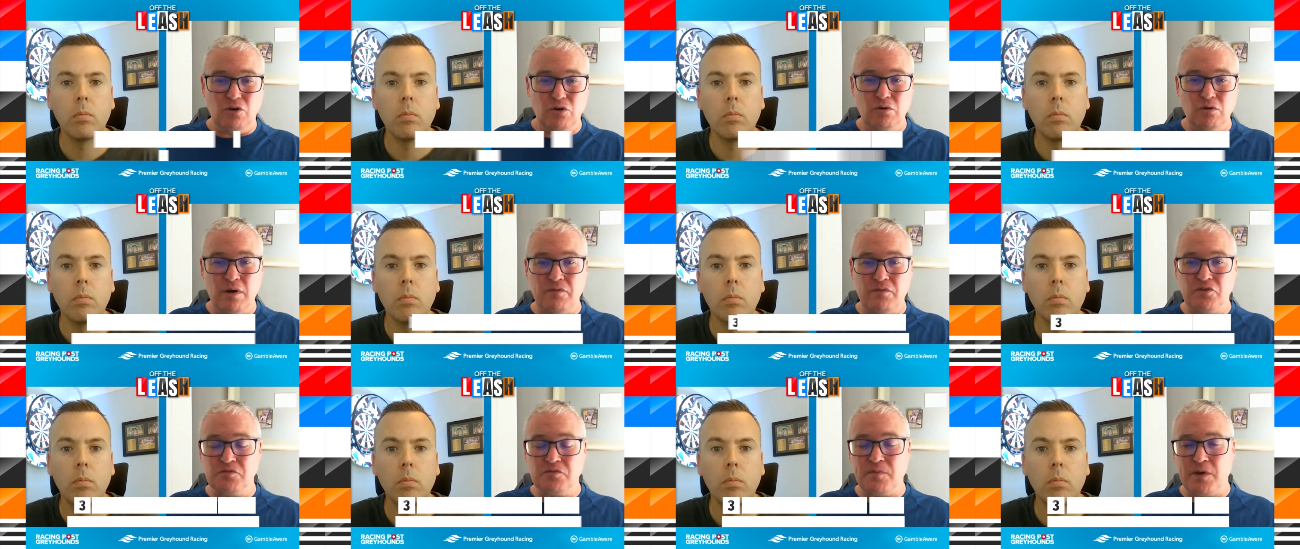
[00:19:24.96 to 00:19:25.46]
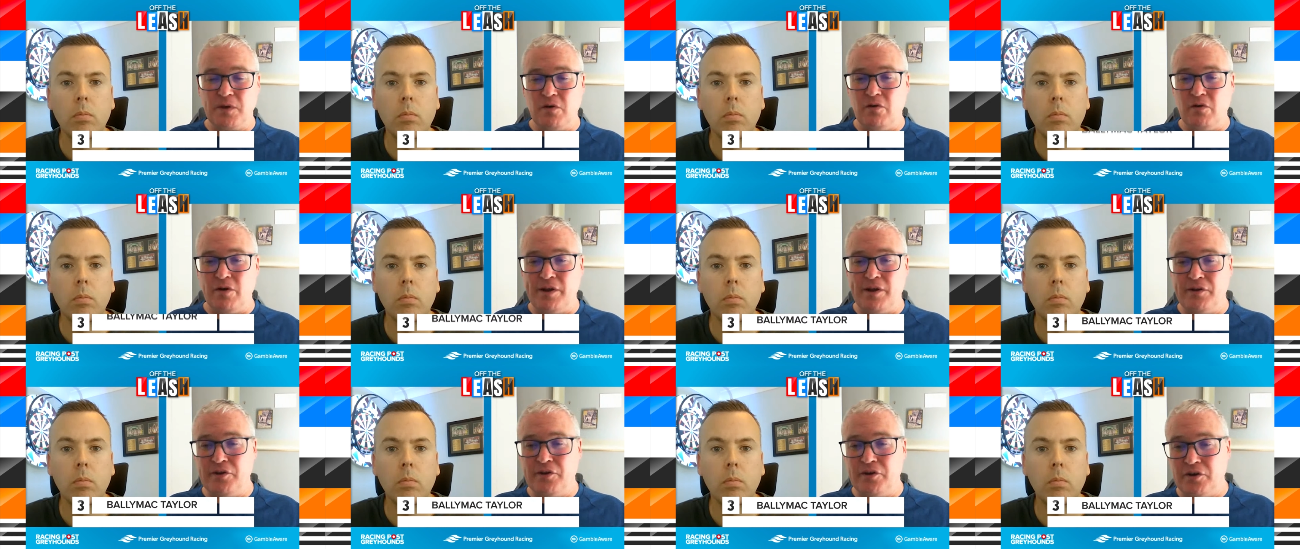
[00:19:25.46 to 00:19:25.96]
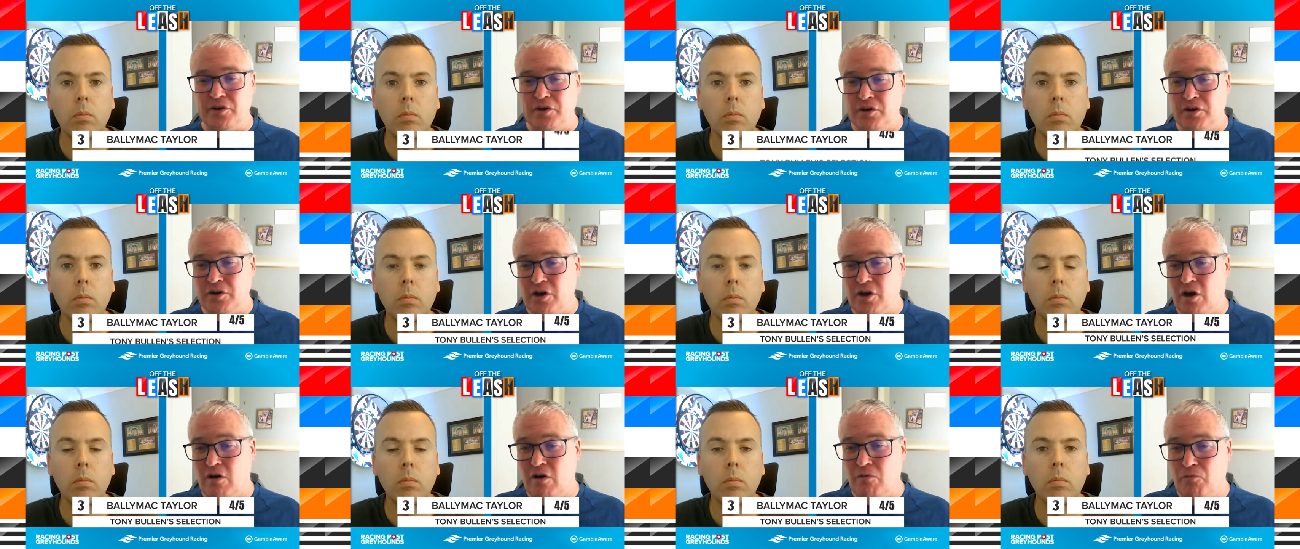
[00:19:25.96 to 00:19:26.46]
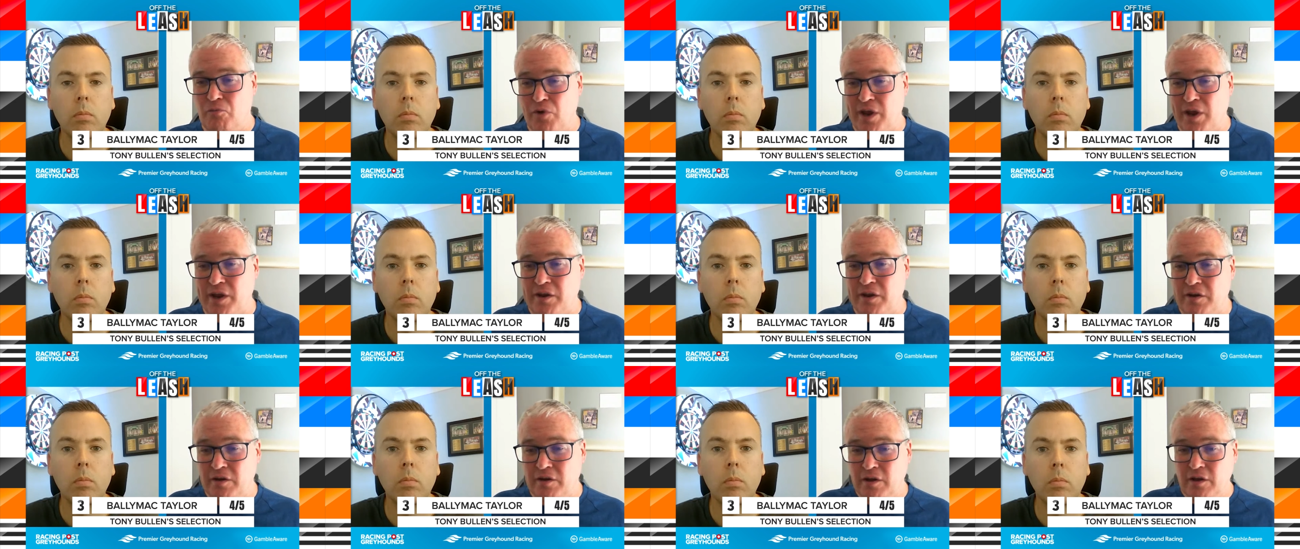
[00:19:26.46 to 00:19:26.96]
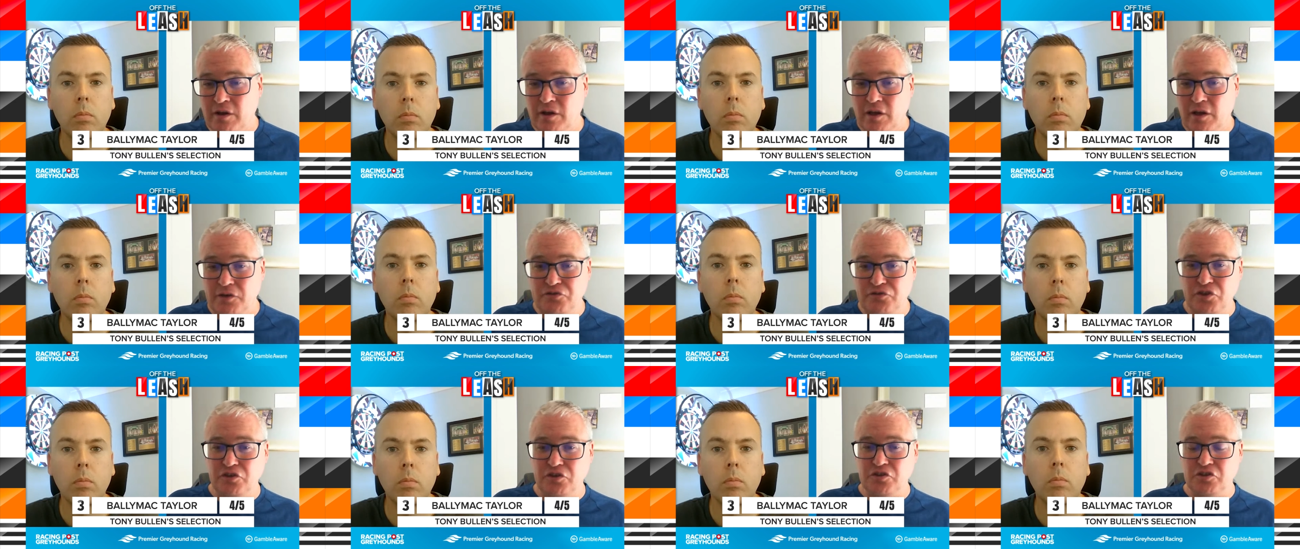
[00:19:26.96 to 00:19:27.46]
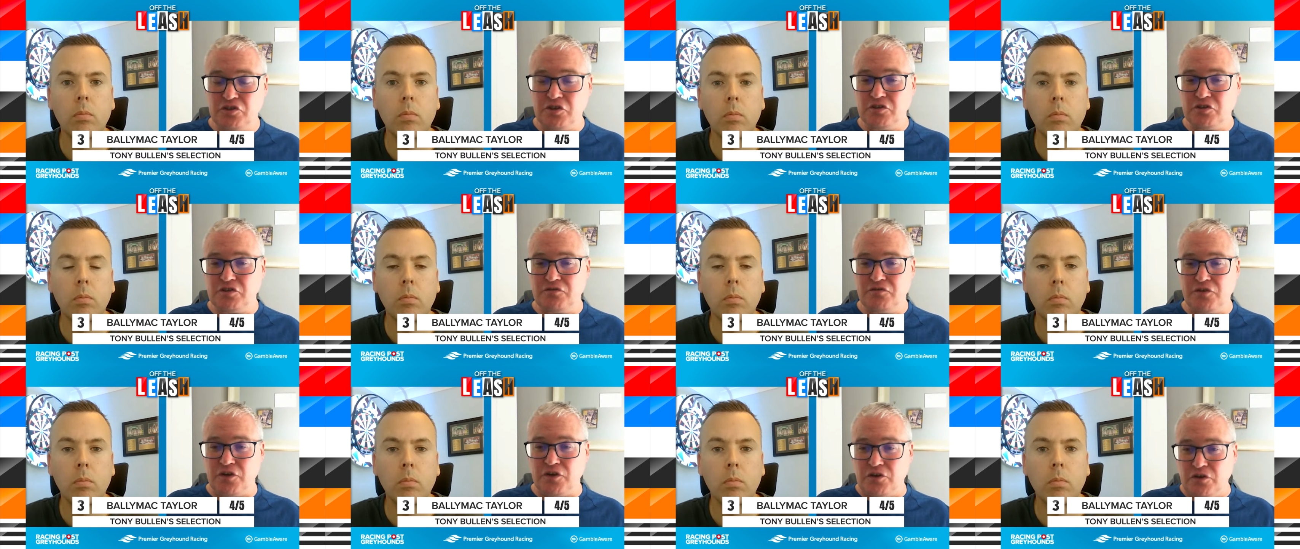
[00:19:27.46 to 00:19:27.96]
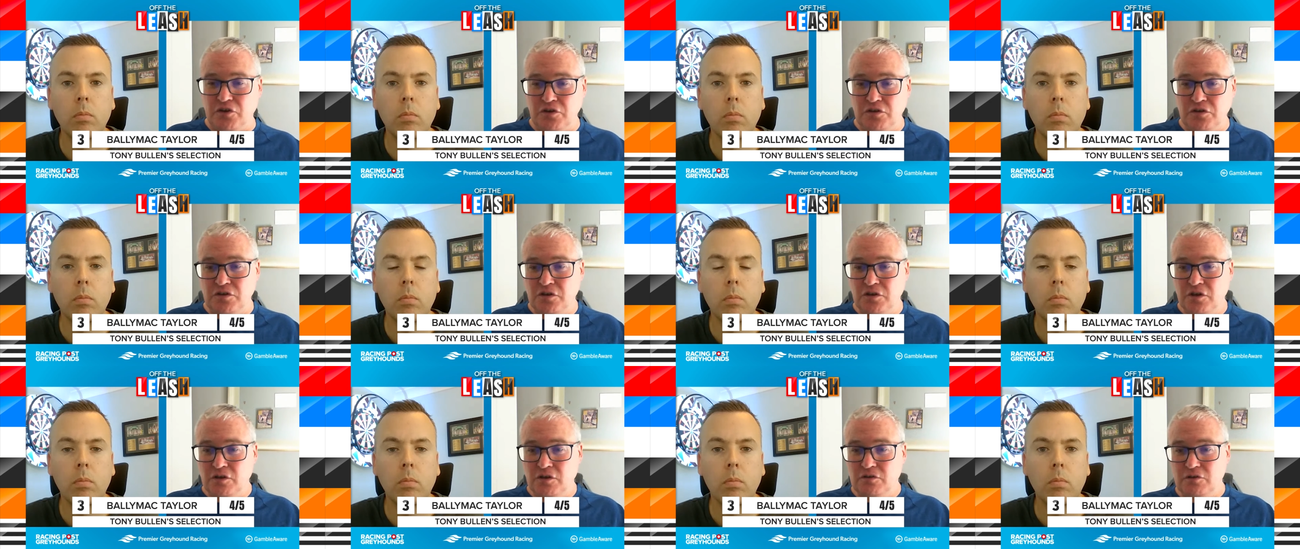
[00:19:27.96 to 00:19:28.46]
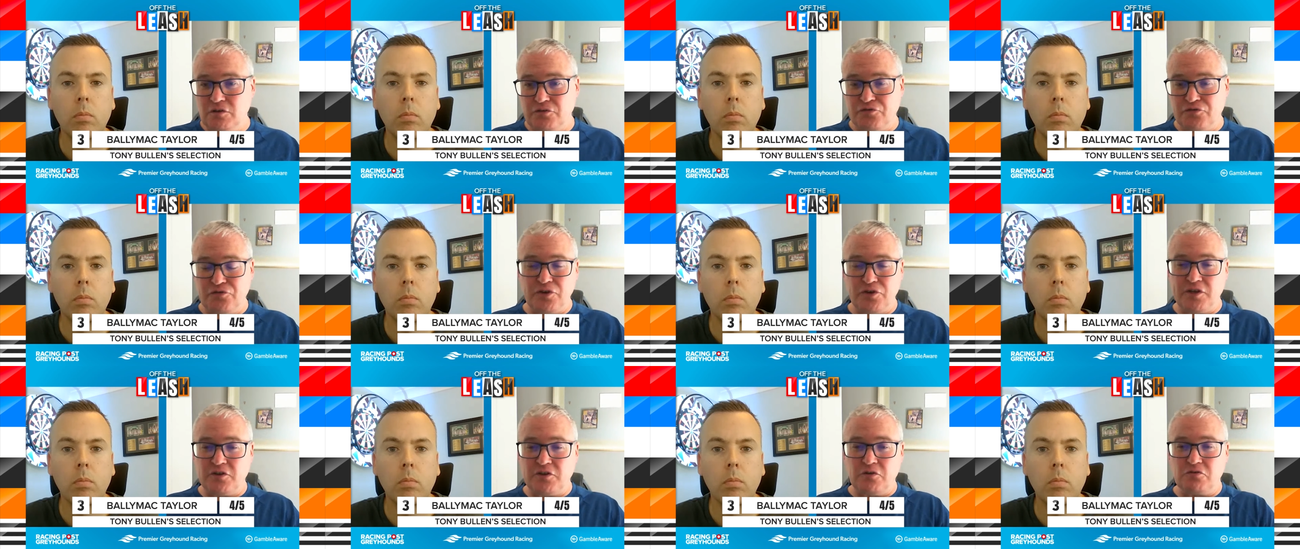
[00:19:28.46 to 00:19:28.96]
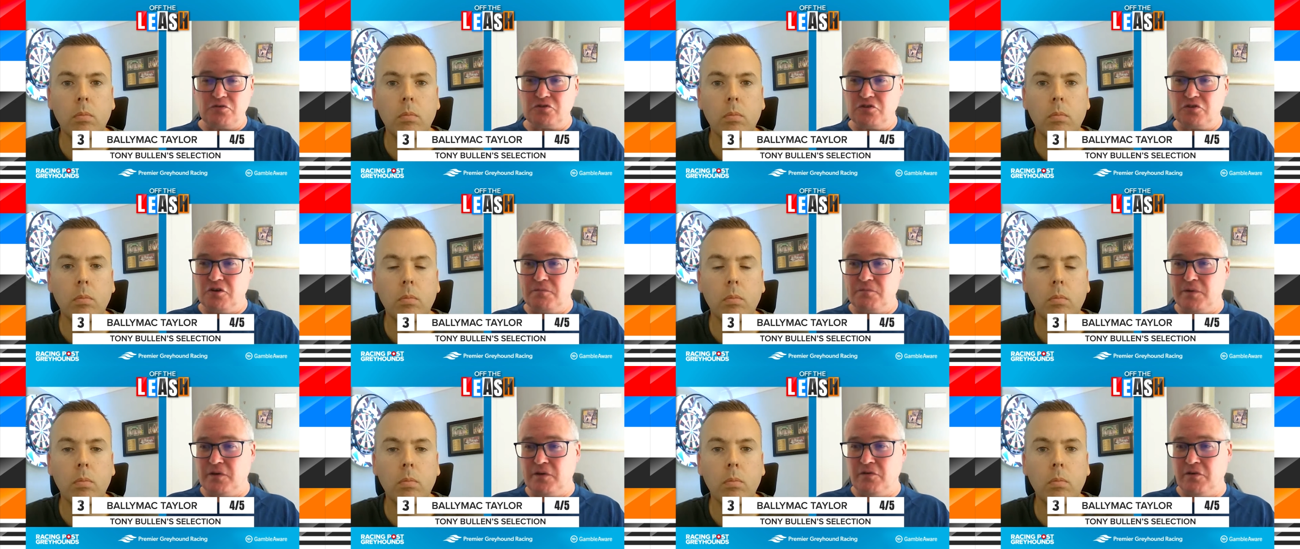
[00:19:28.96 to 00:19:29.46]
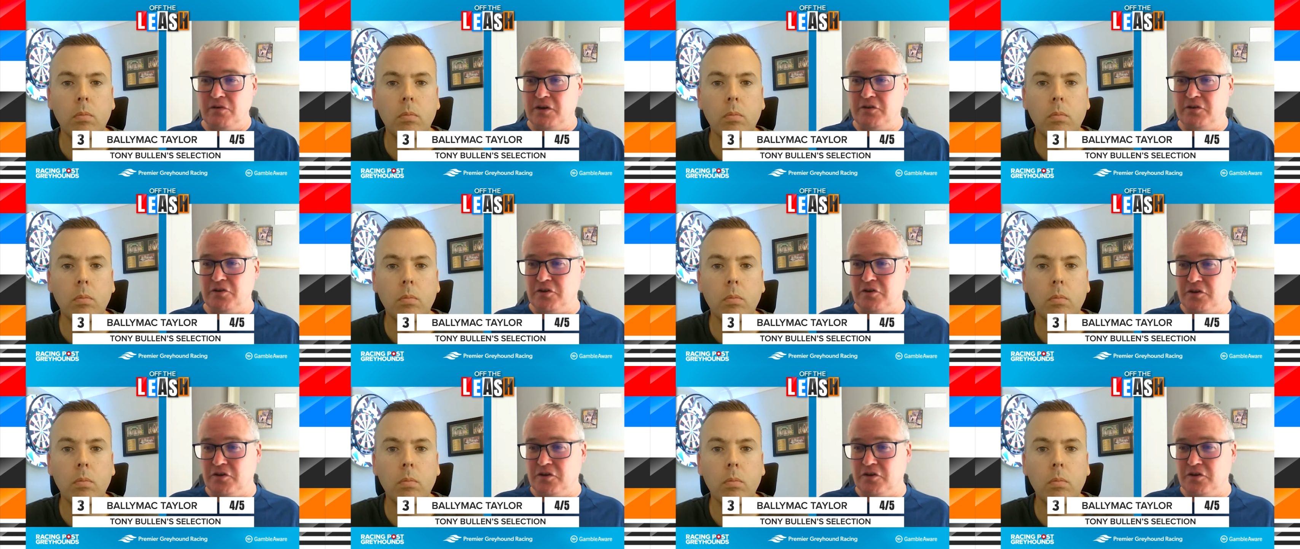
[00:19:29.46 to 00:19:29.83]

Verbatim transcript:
Speaker 1: whoever's behind her can't win. If she sits third, the three dogs that are behind